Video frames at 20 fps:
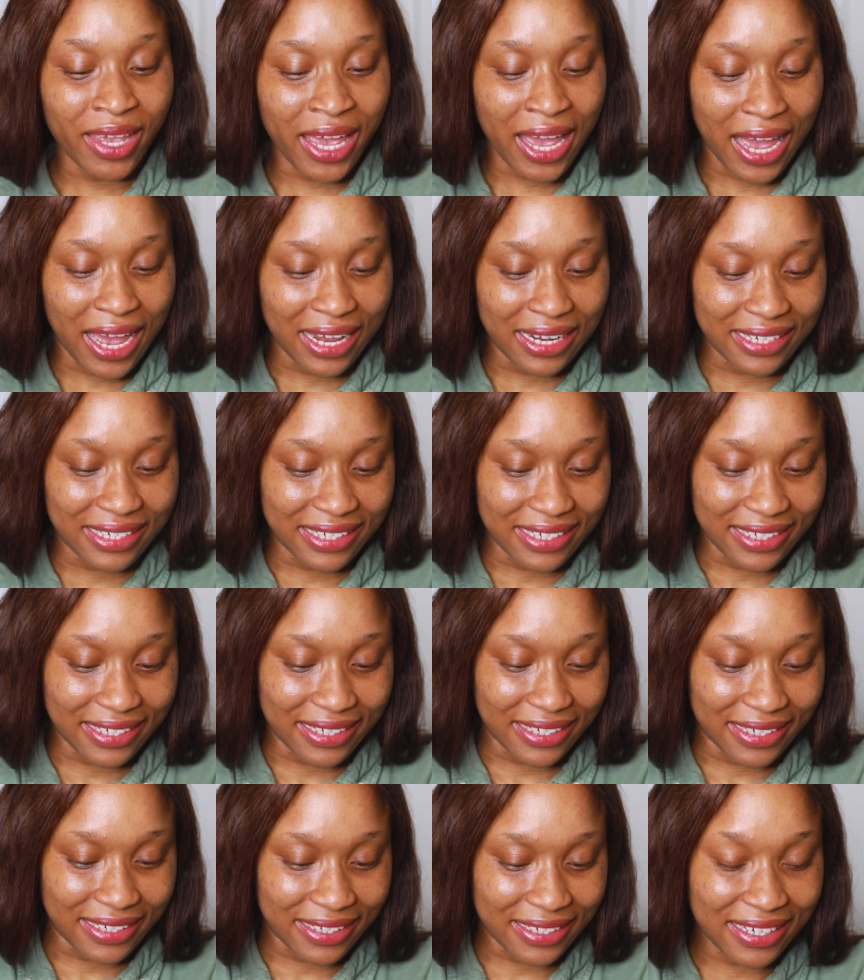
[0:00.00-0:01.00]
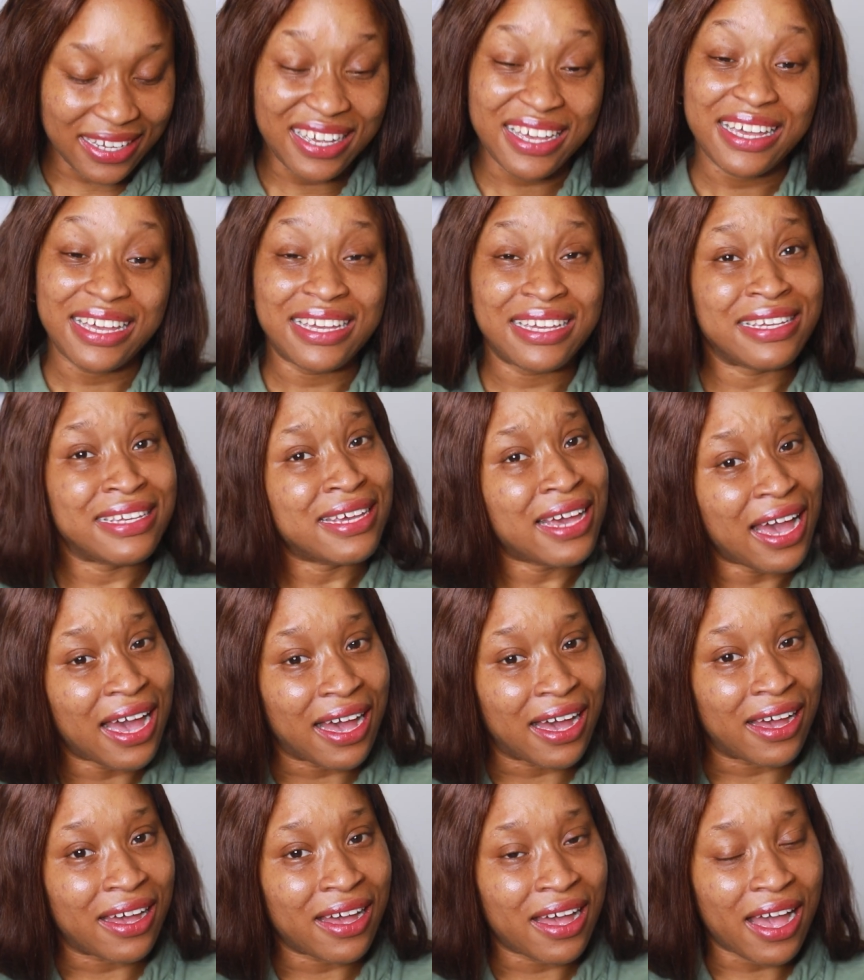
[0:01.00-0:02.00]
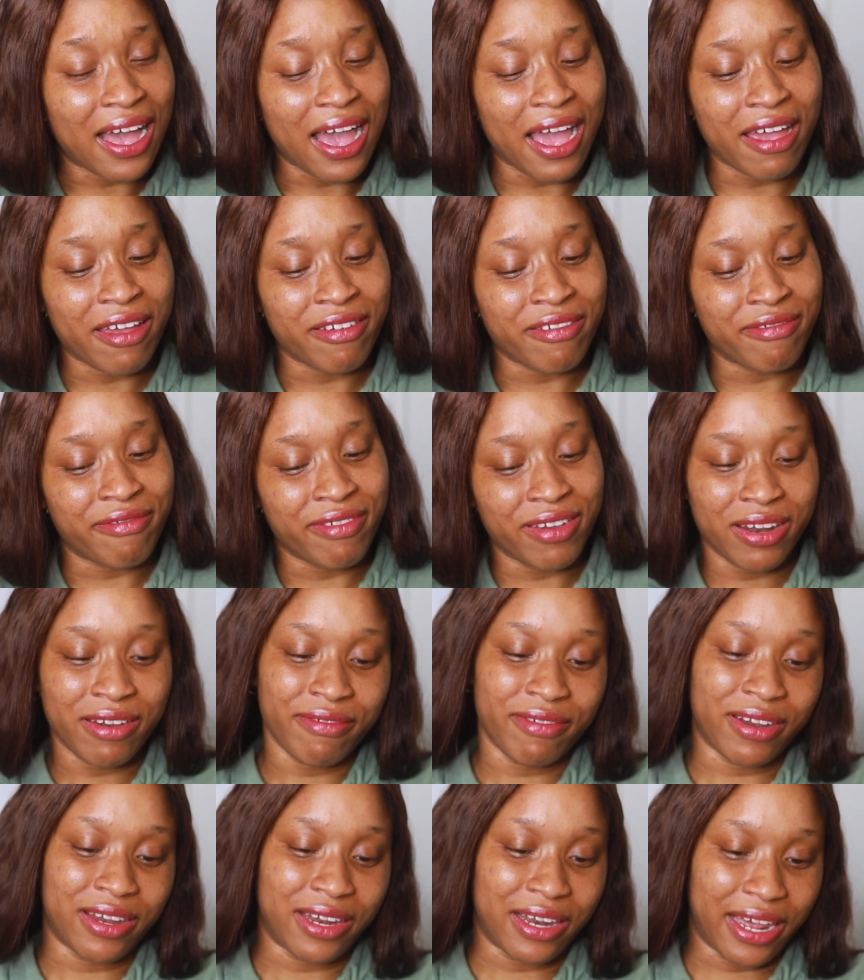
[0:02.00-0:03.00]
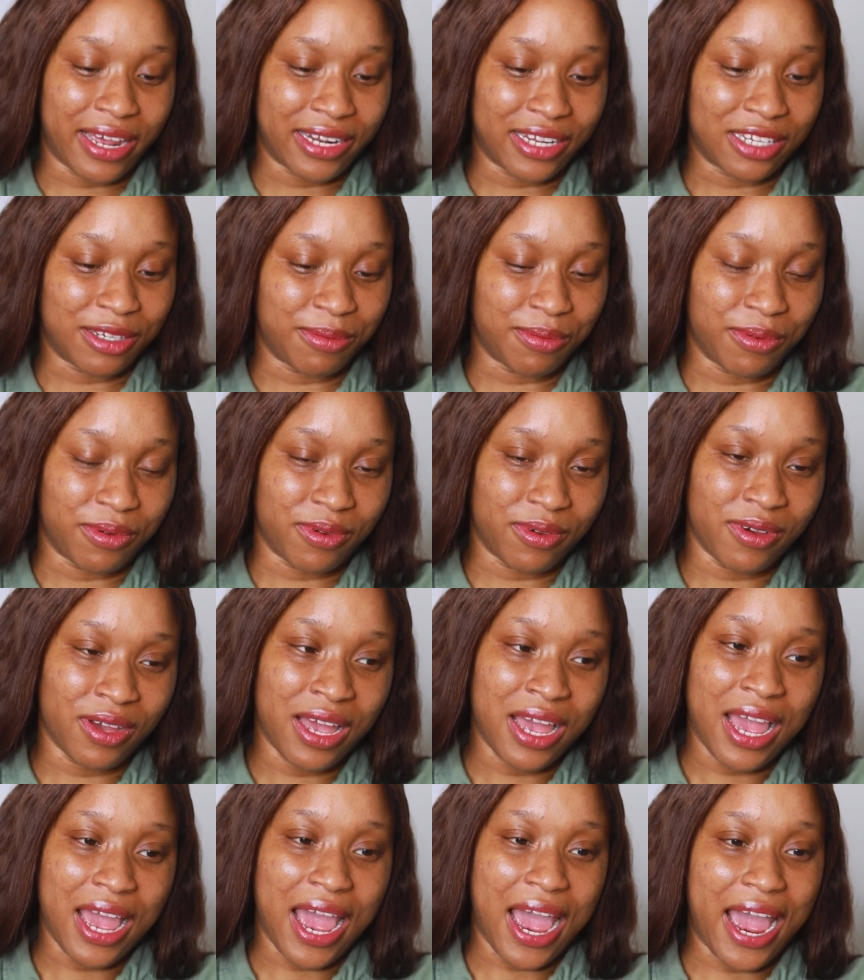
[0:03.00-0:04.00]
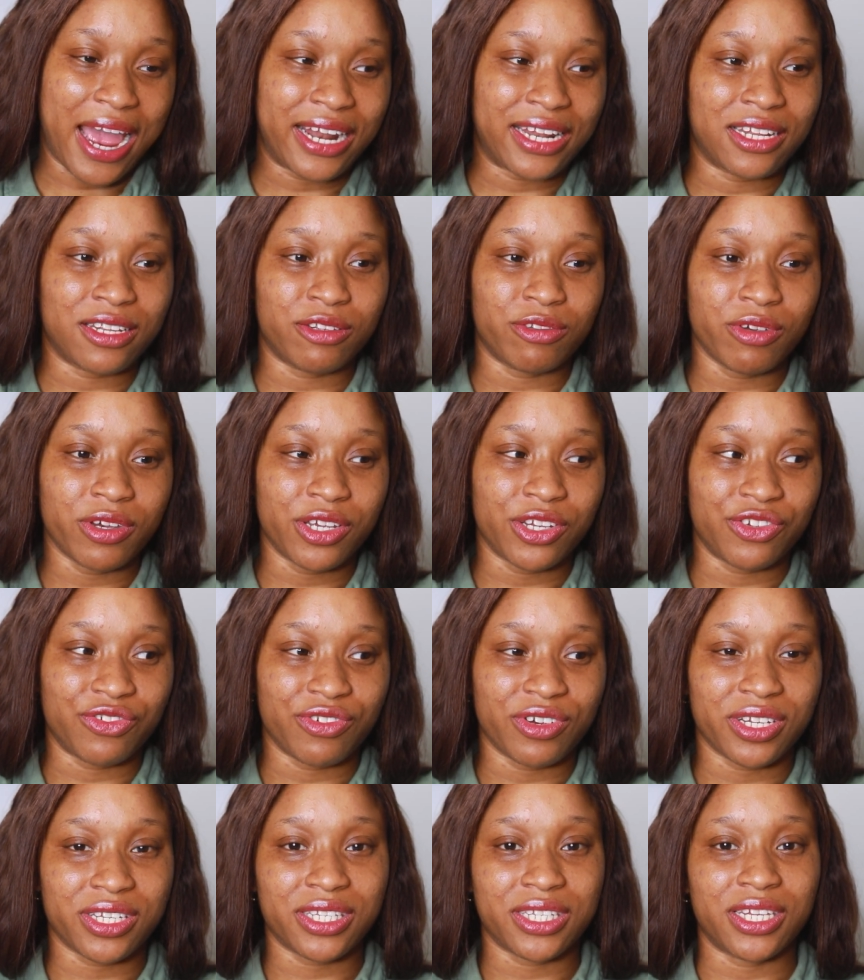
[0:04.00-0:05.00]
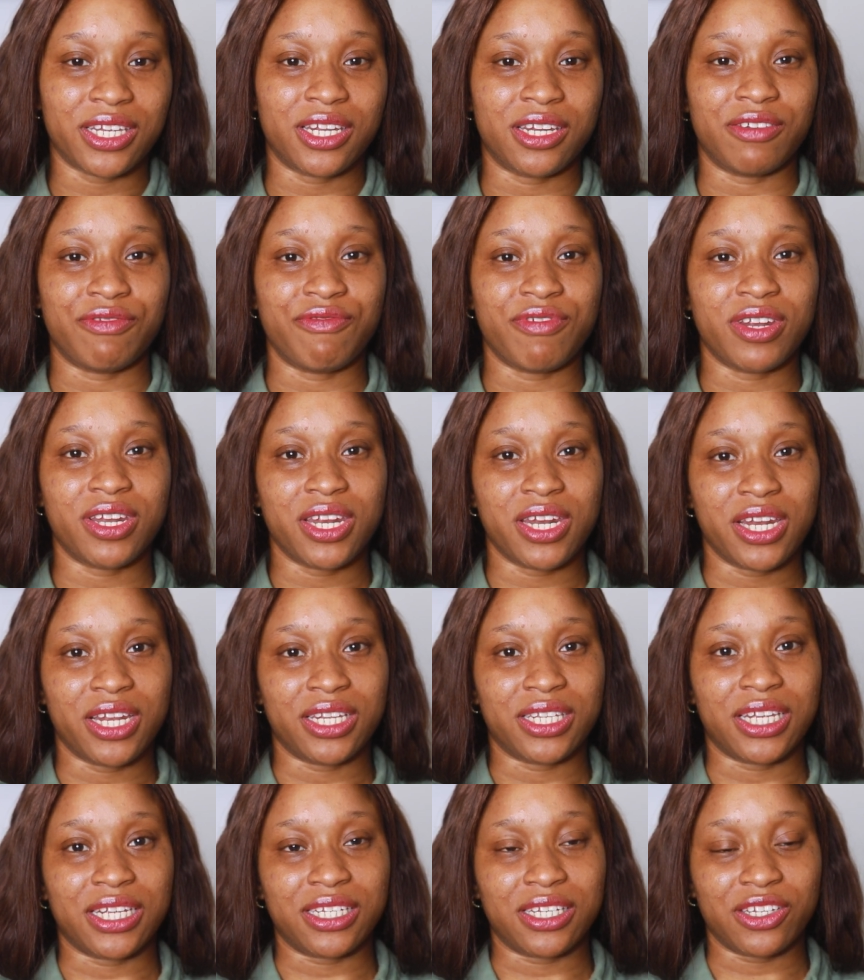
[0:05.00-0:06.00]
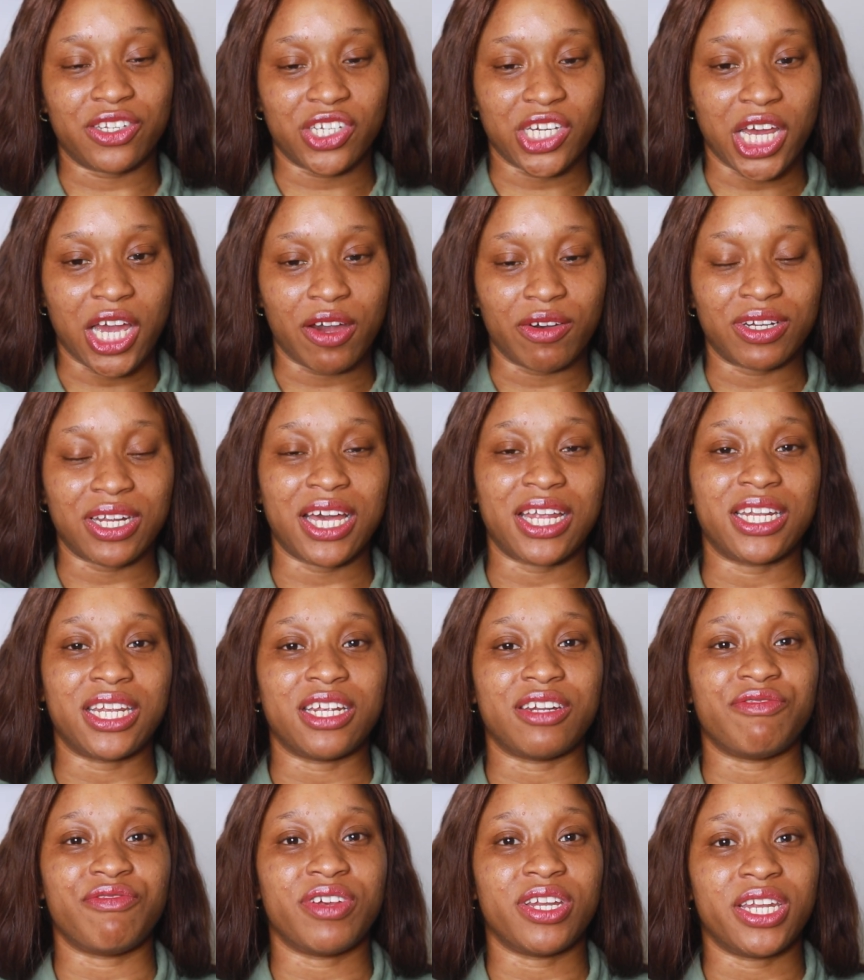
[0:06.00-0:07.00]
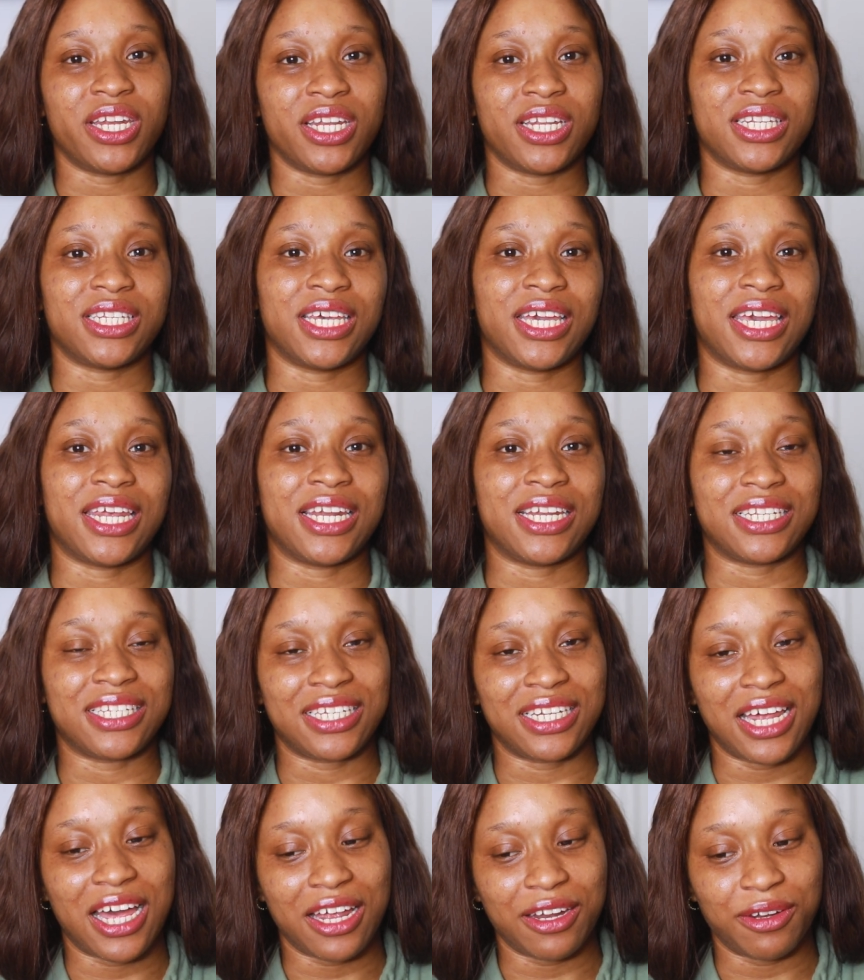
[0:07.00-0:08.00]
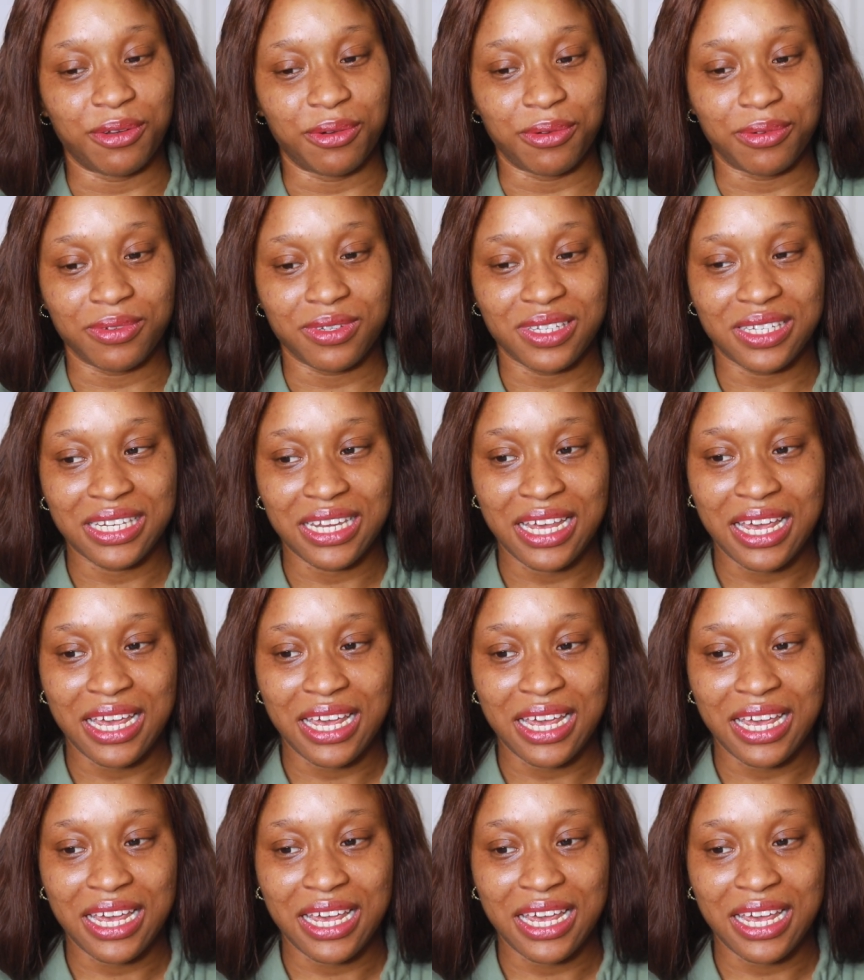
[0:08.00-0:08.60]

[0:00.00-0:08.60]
And I really like this book, and it's so interesting reading it as a child and then reading it again as an adult,